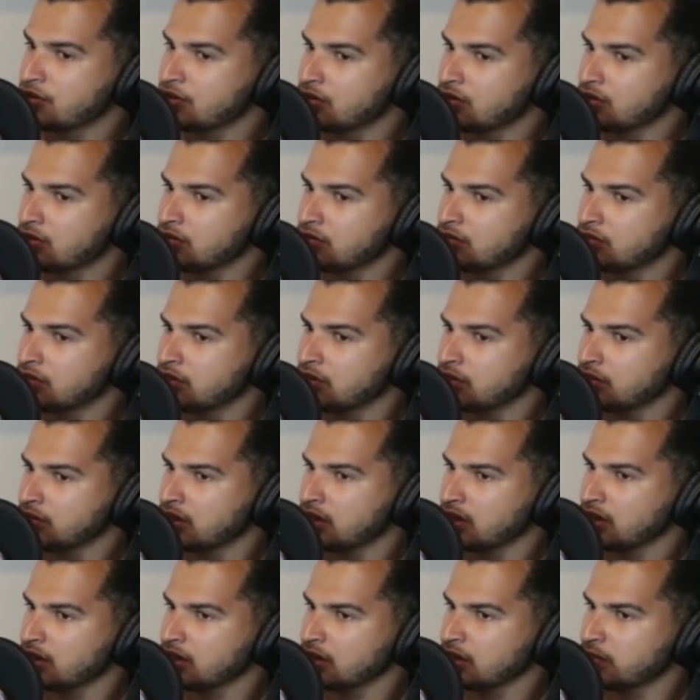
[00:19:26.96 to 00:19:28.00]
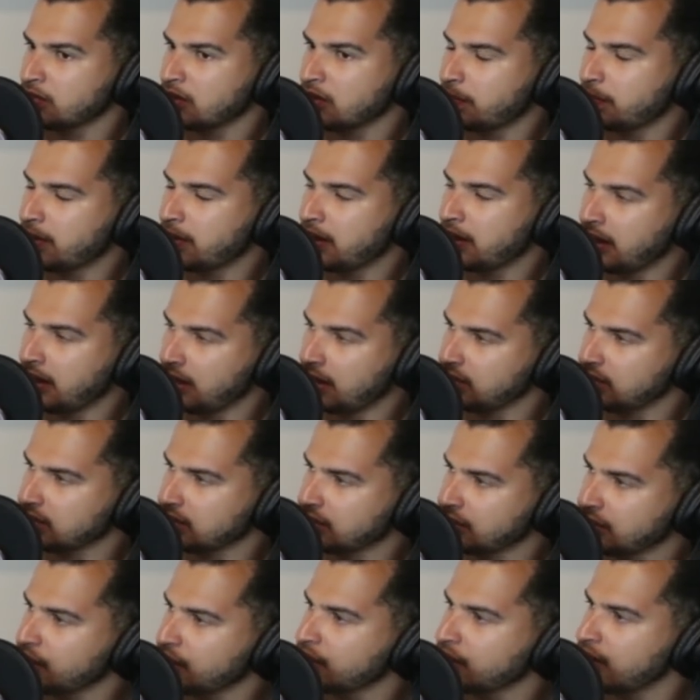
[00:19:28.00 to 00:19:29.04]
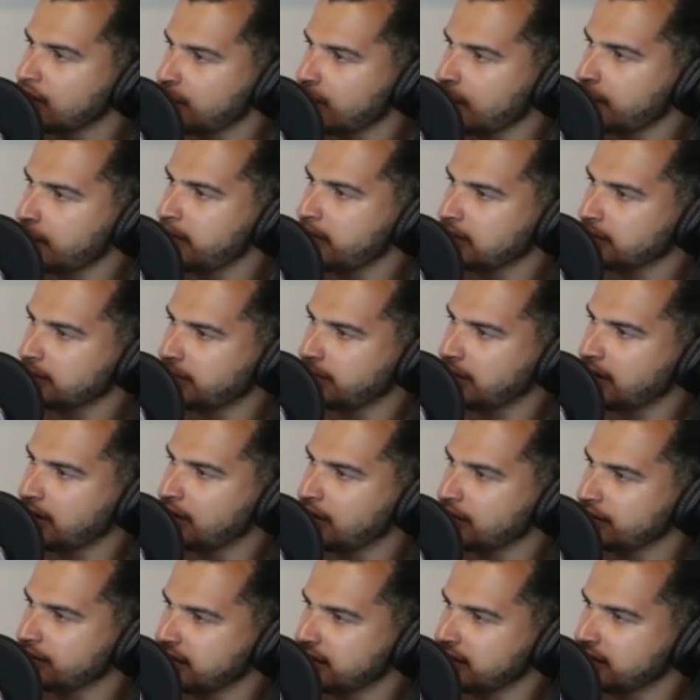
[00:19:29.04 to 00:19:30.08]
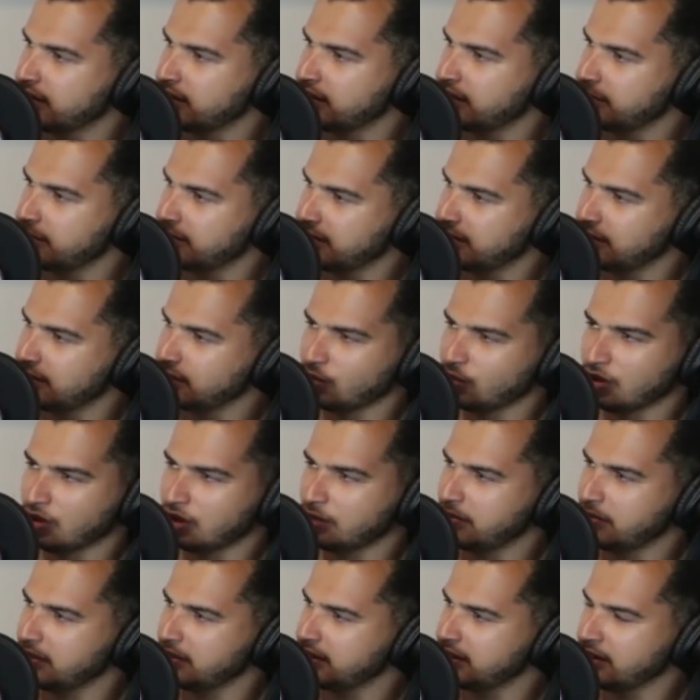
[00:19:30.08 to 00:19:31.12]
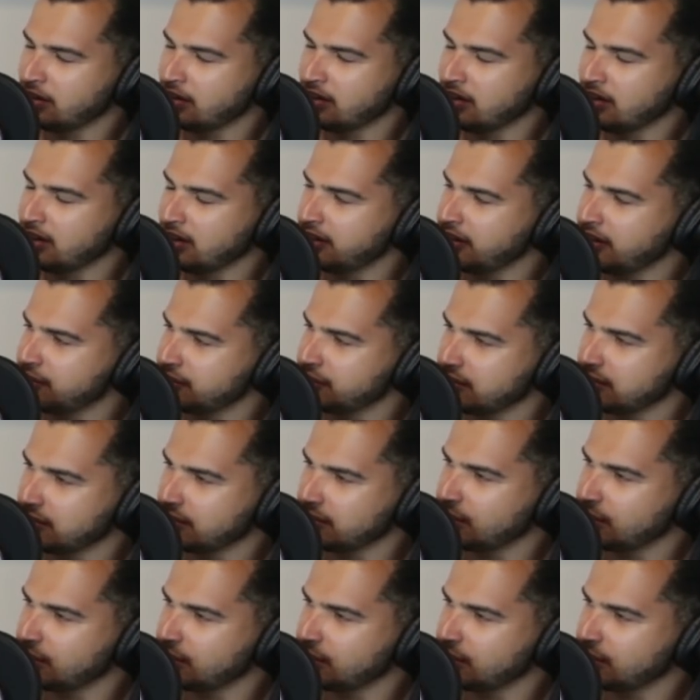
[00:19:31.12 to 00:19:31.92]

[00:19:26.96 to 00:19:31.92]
But you don't care about power? You don't care about making power on the internet, man? You don't want to be an internet legend?